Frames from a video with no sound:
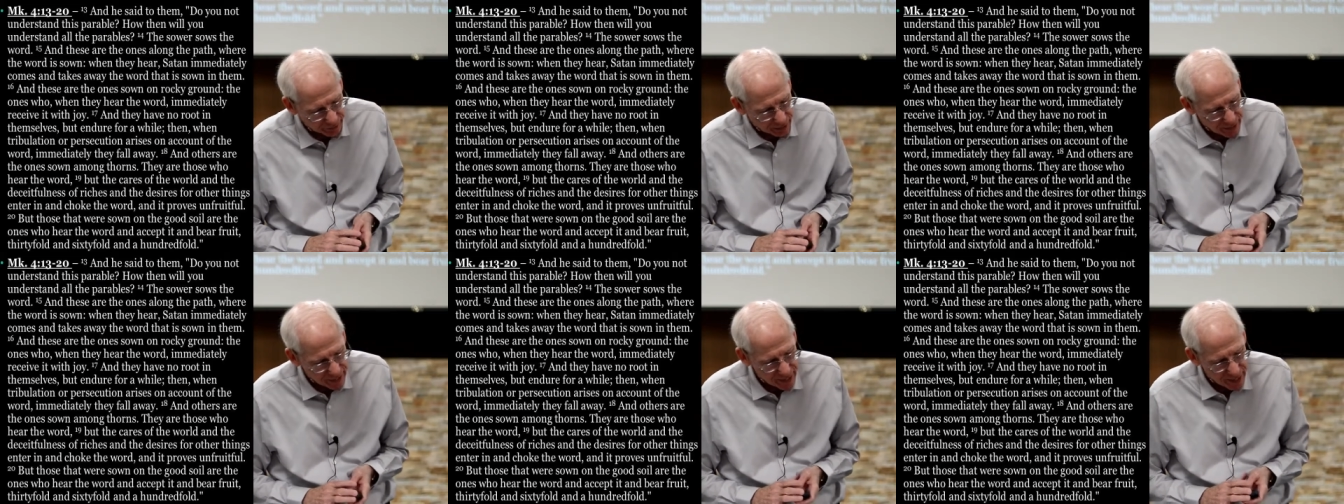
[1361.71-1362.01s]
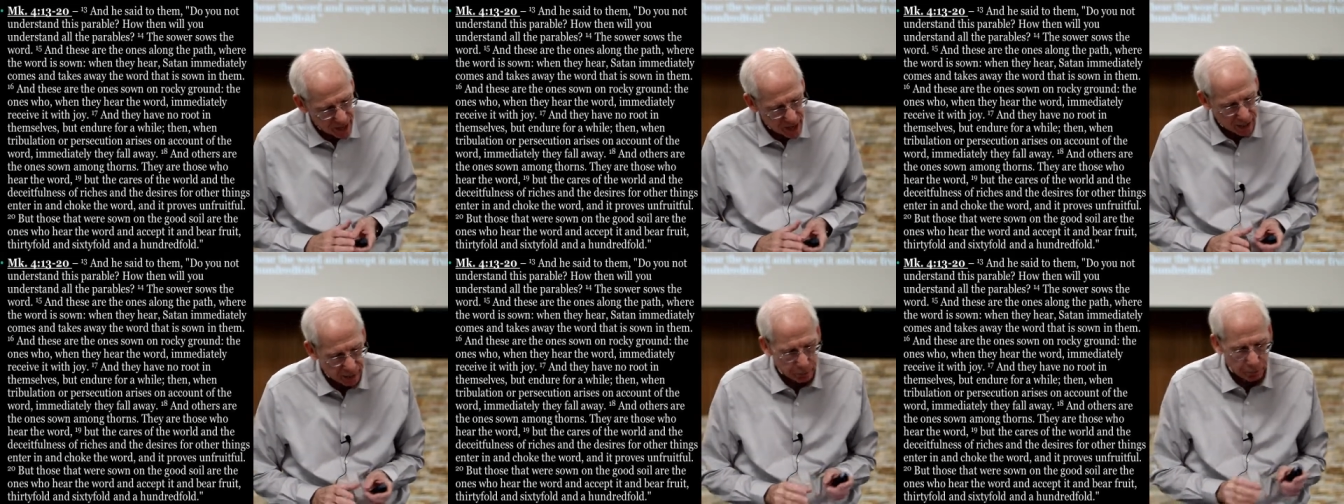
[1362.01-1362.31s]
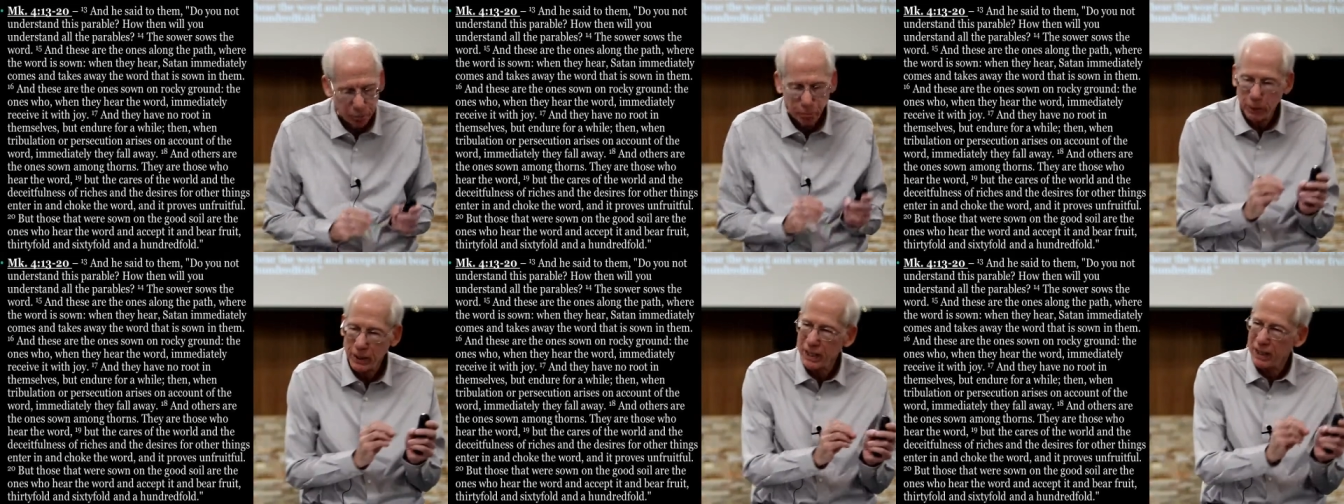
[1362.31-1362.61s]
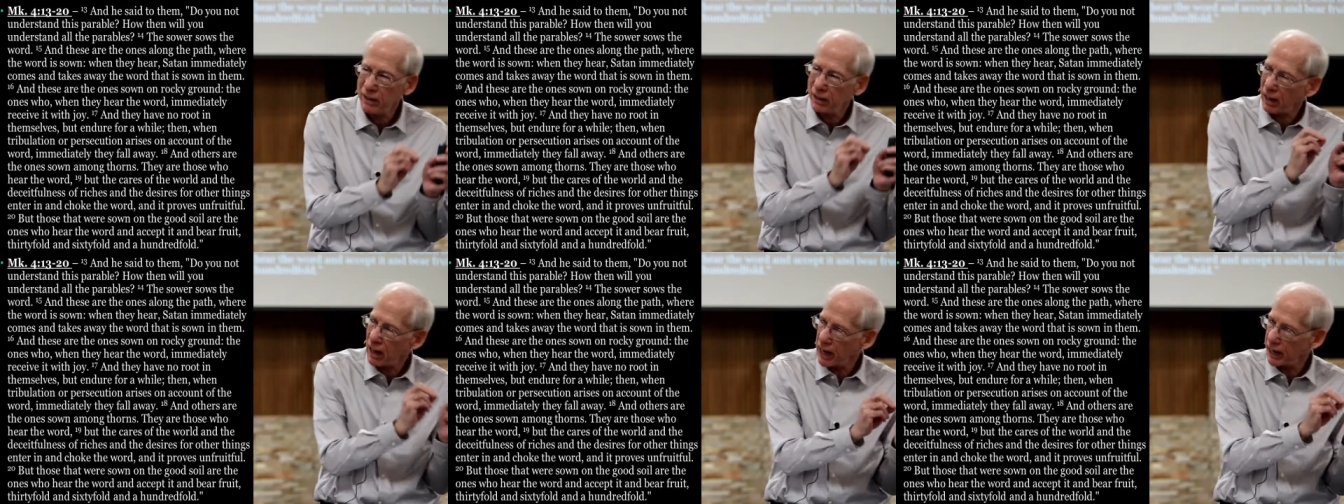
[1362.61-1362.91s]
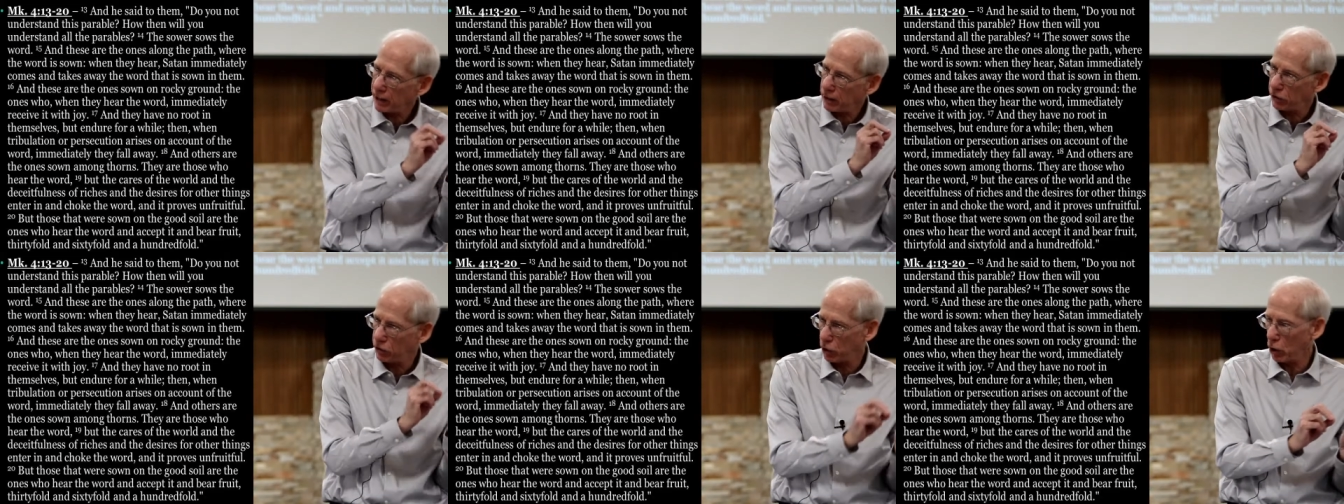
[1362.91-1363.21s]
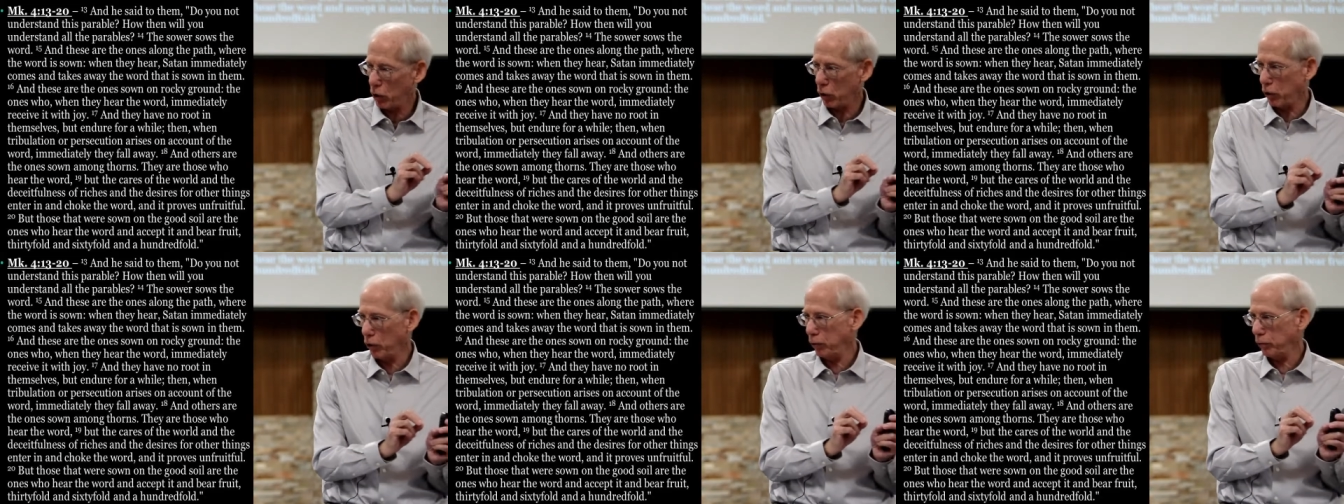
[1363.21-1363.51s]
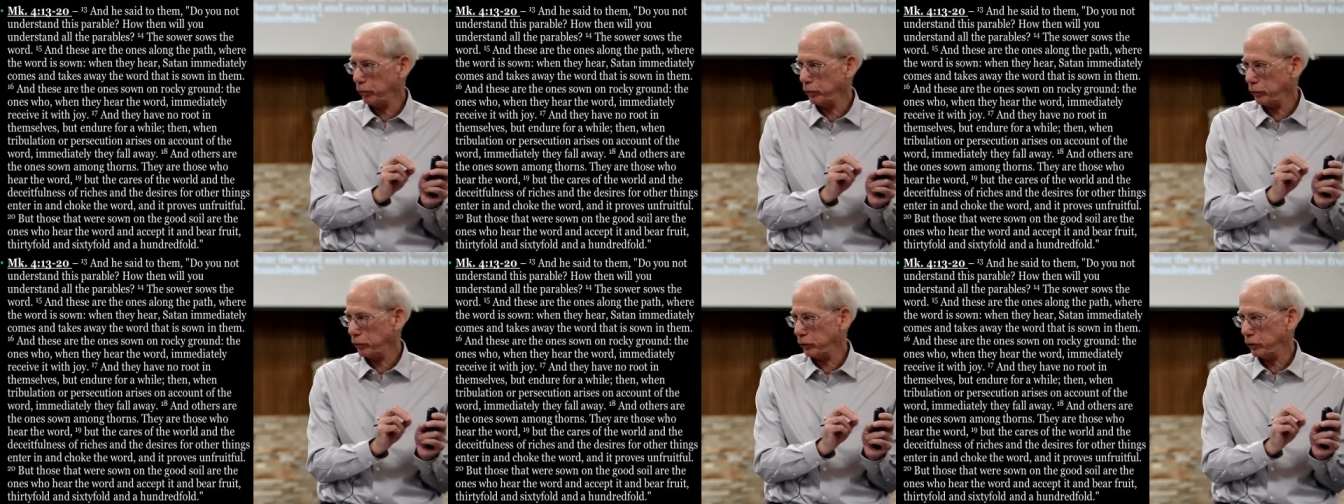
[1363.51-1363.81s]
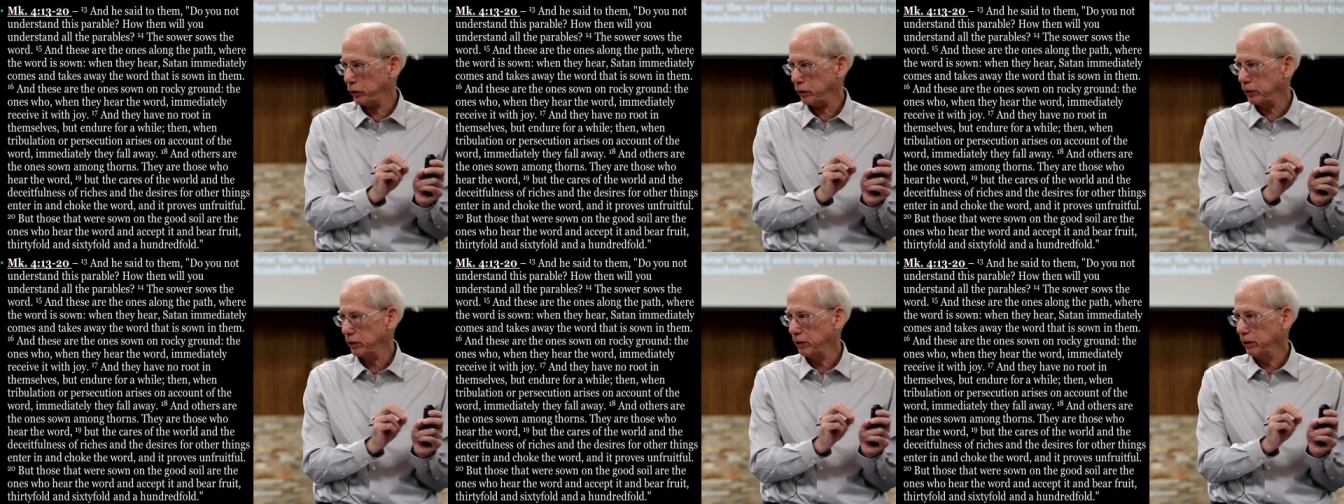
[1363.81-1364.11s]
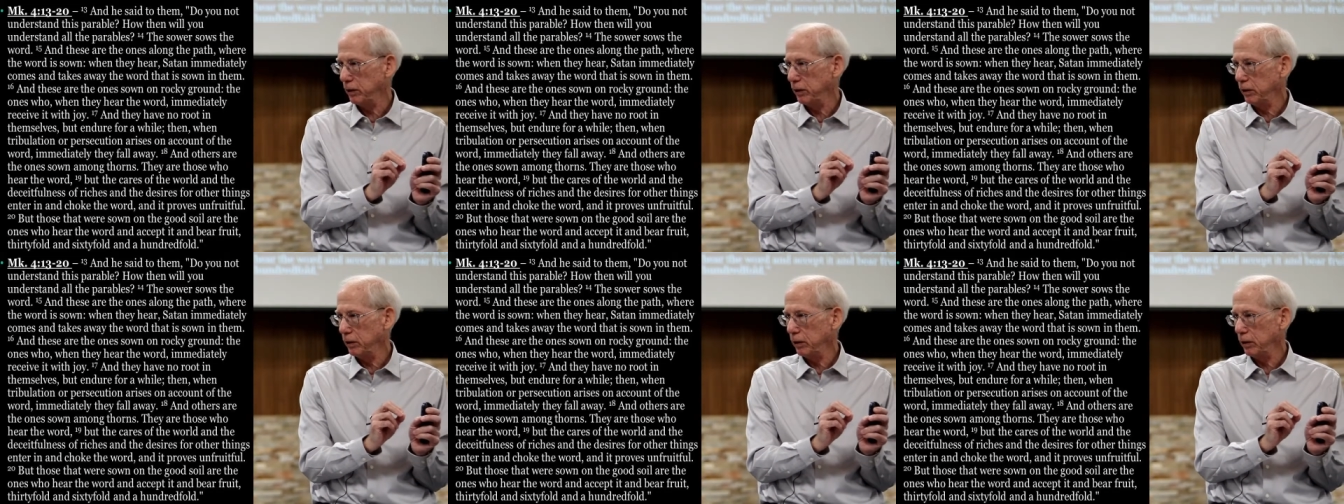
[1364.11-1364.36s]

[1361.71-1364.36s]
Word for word: that they not be like those